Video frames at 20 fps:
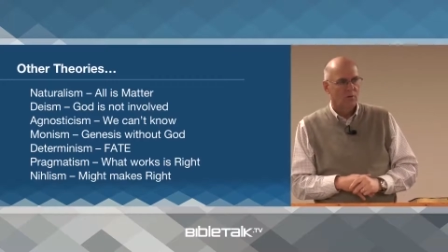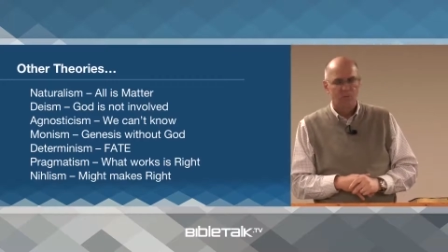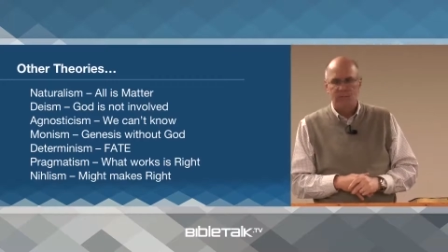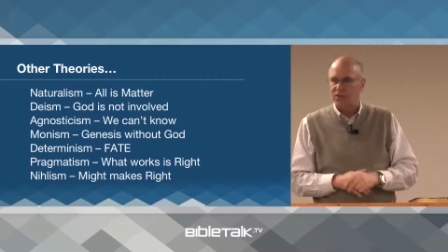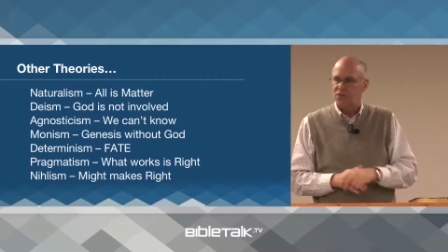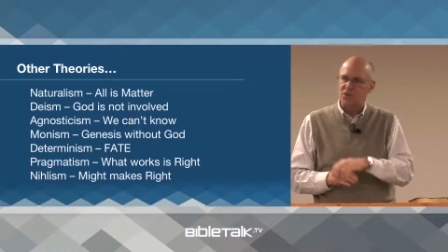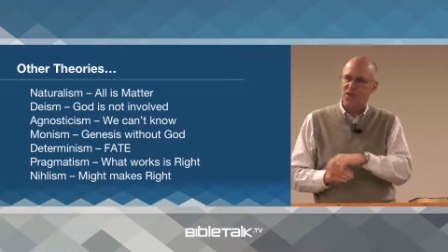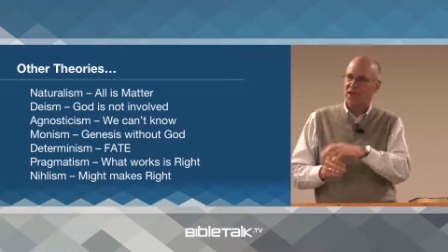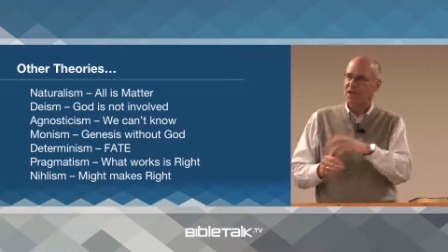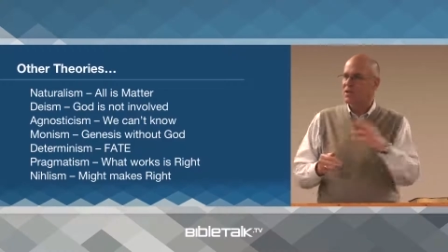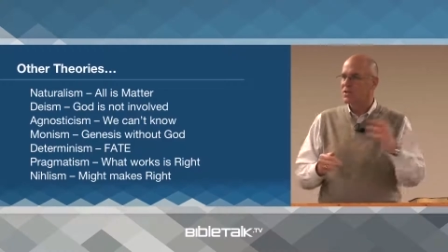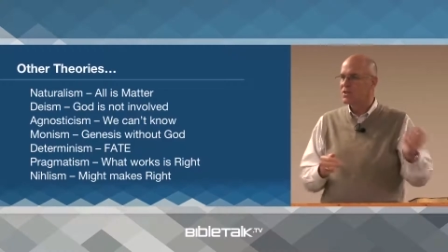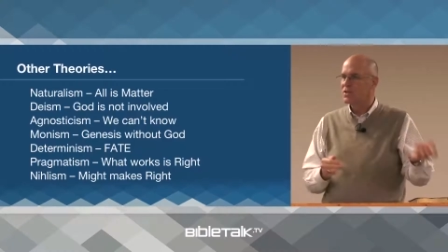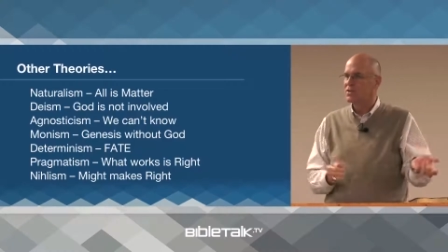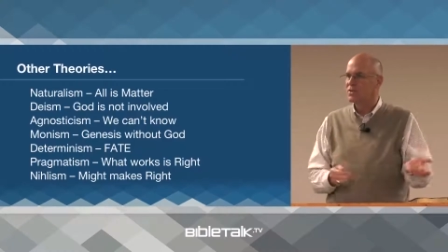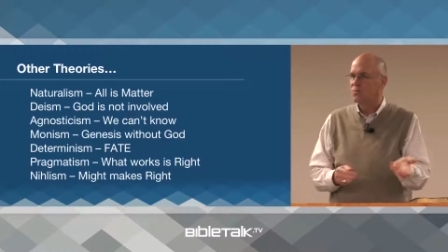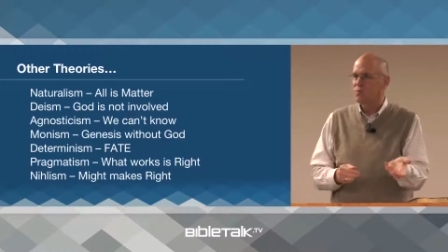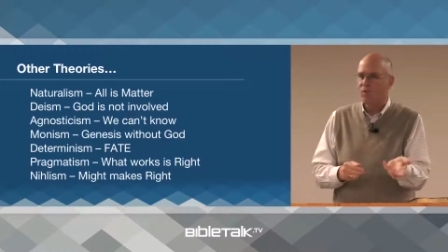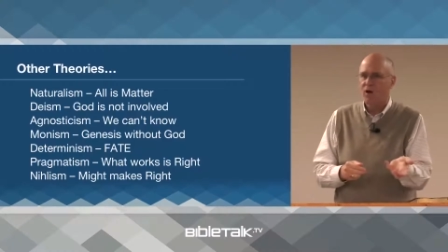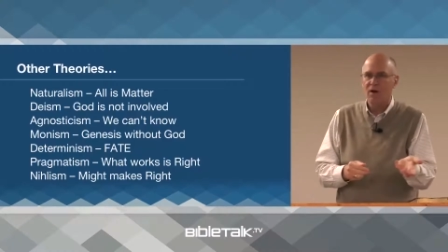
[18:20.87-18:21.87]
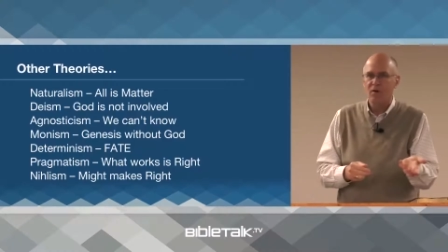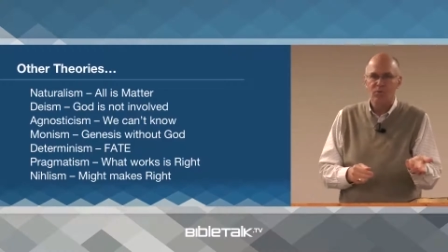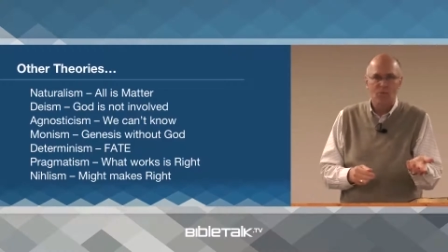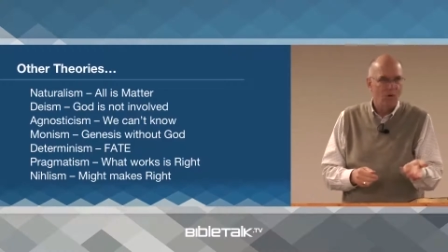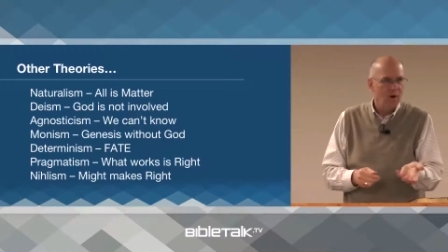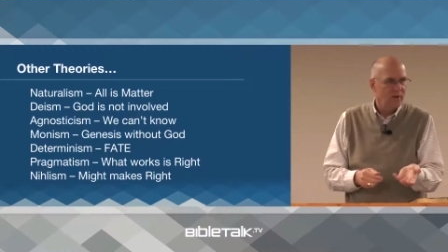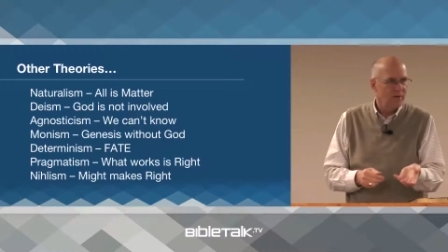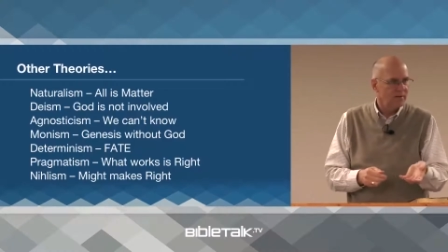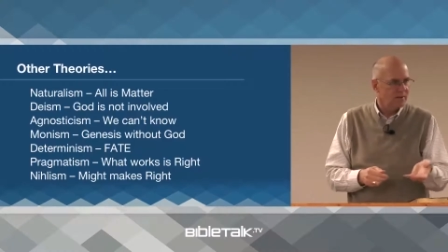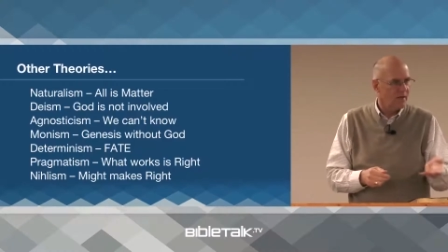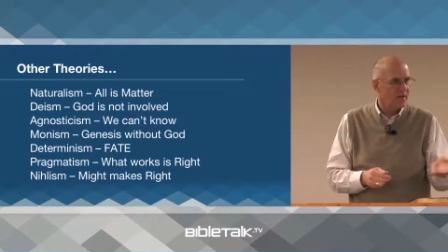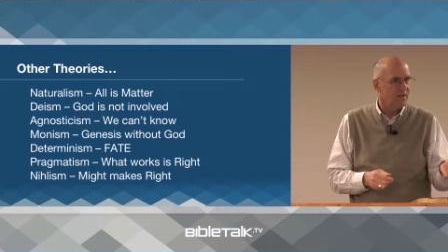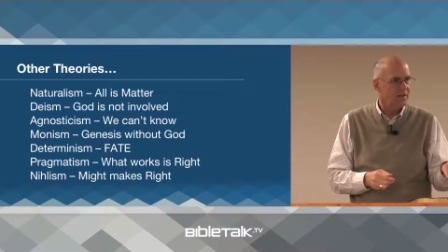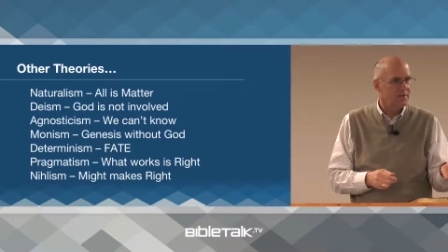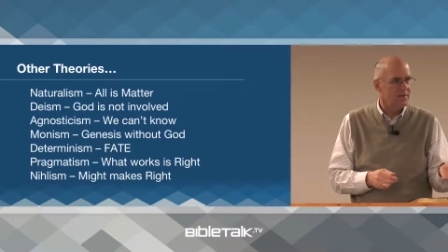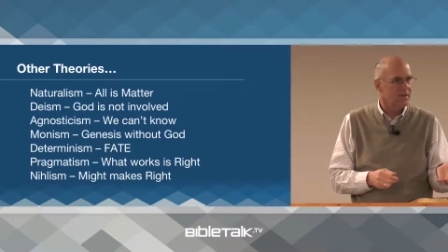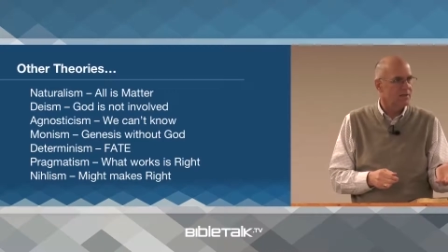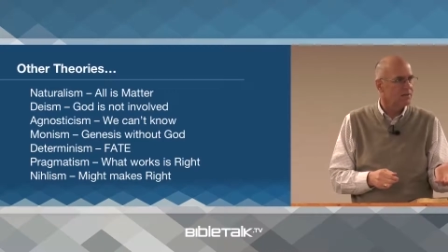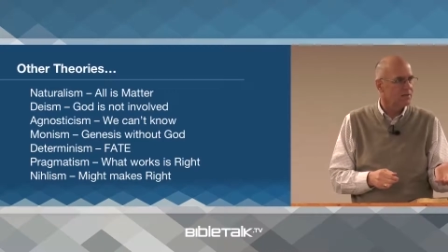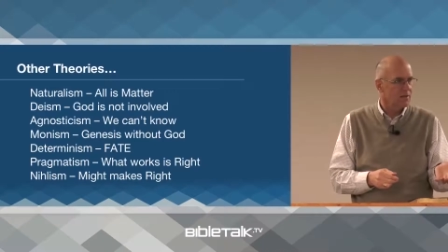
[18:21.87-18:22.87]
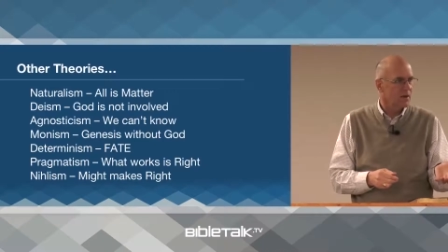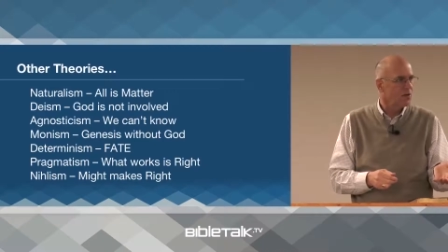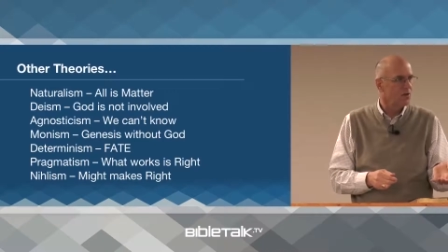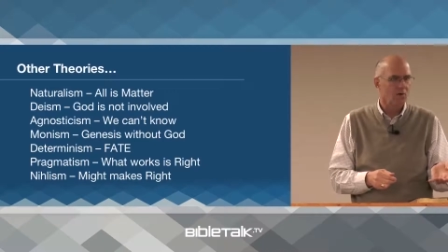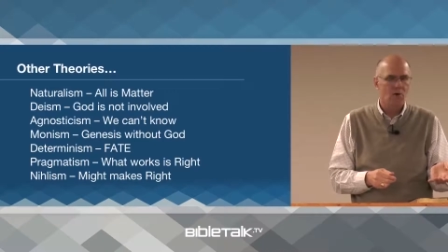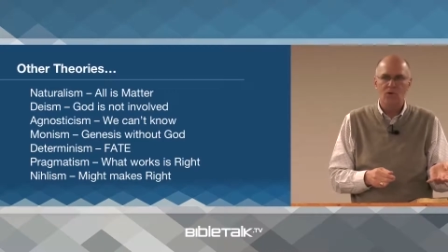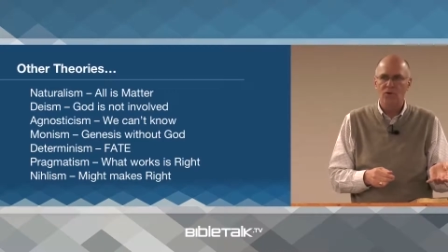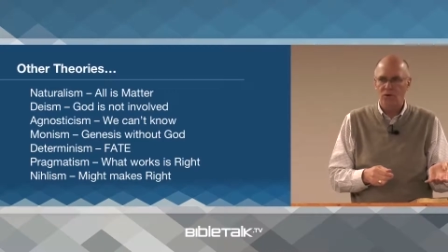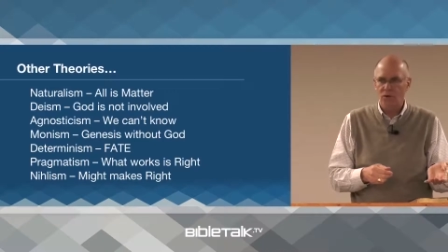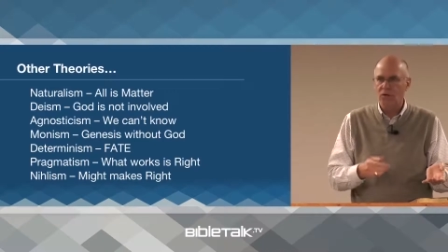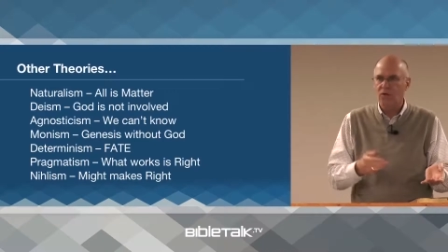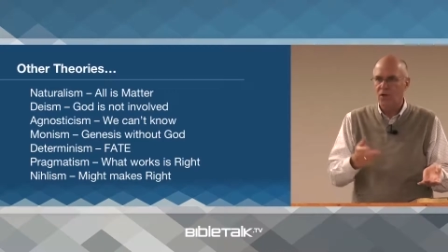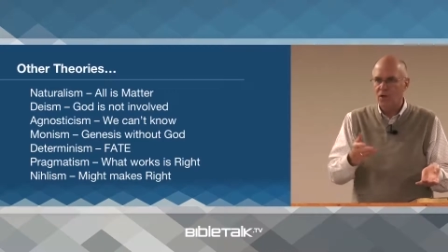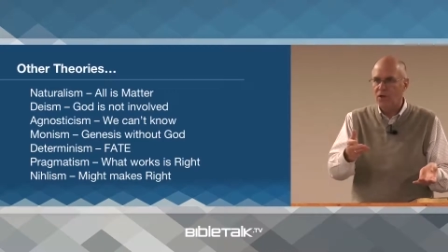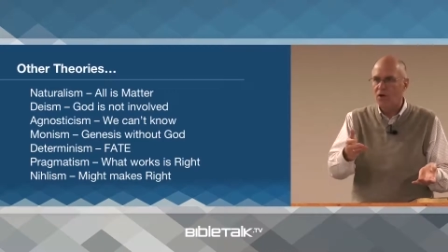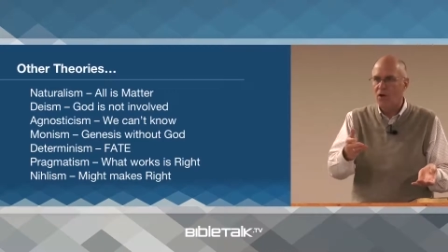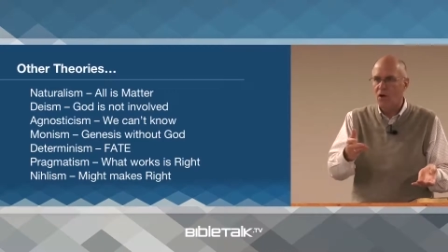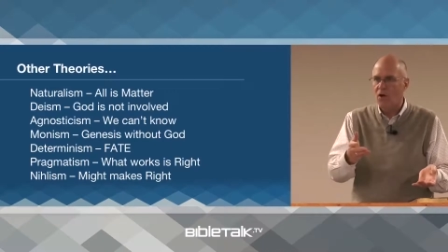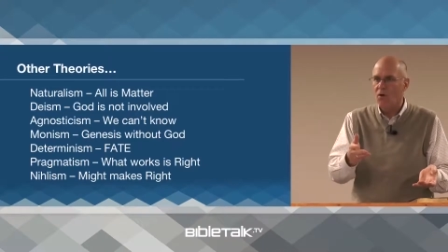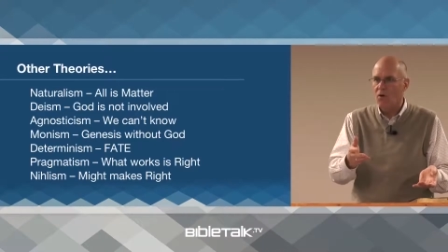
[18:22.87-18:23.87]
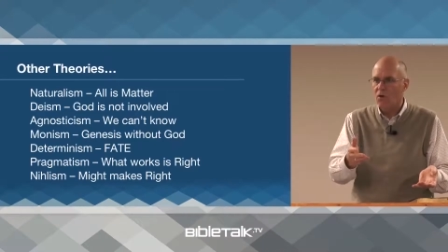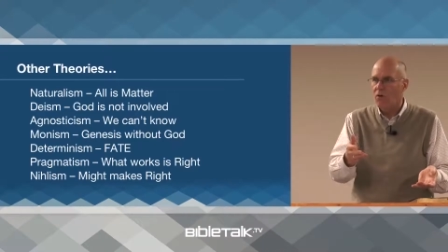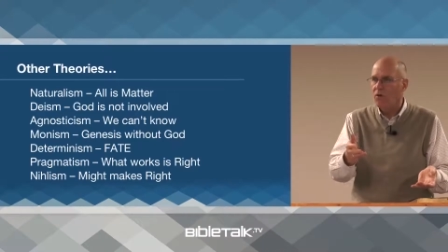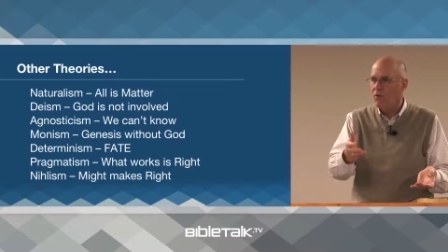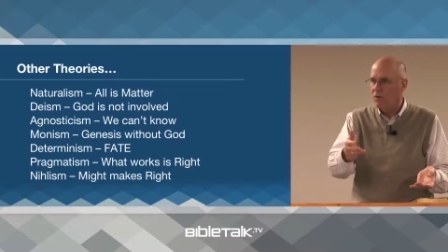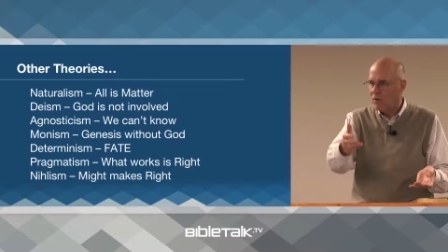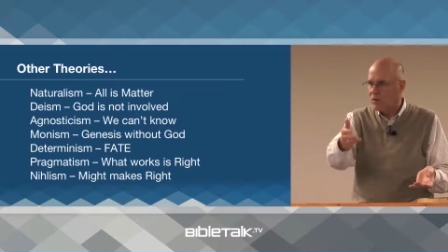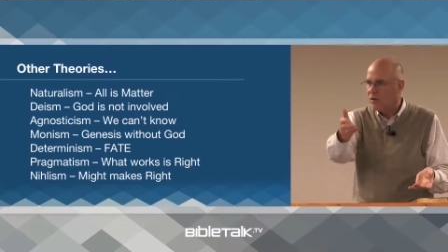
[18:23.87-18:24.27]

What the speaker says: But Genesis 1:1 tells us, no, you can know.